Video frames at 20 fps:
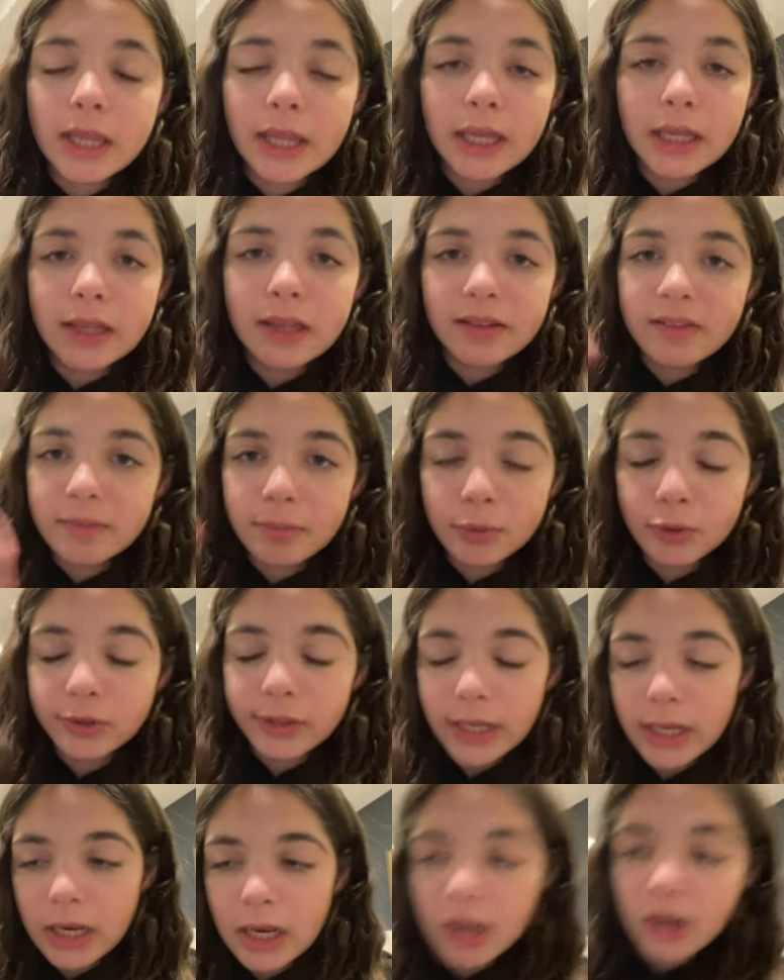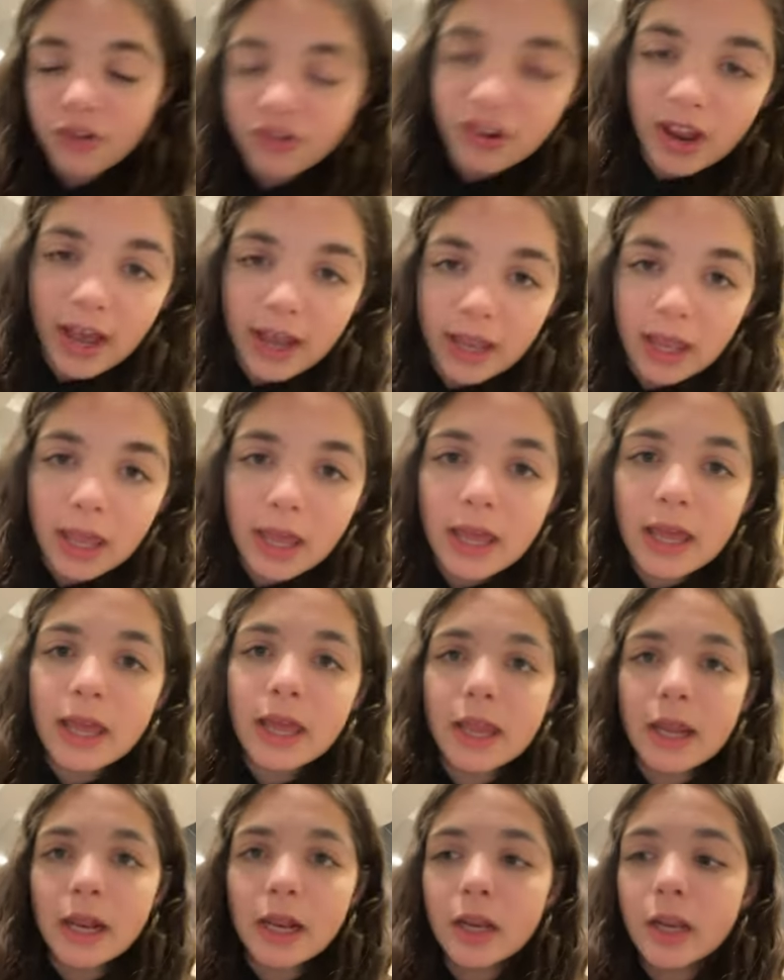like this marine jacket
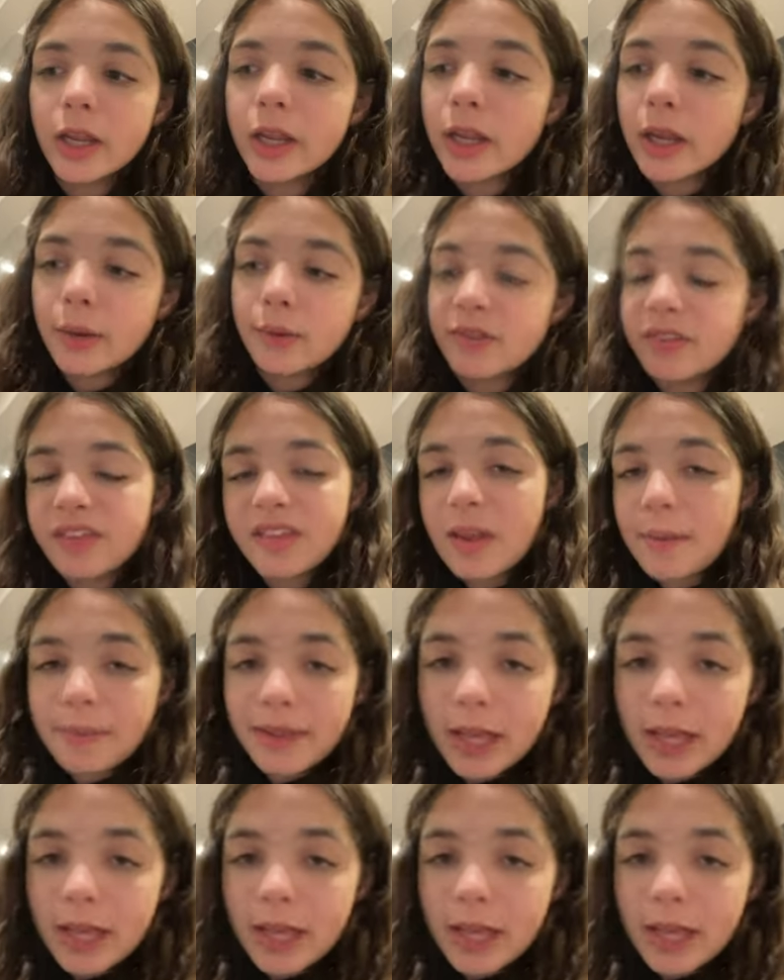and it was the same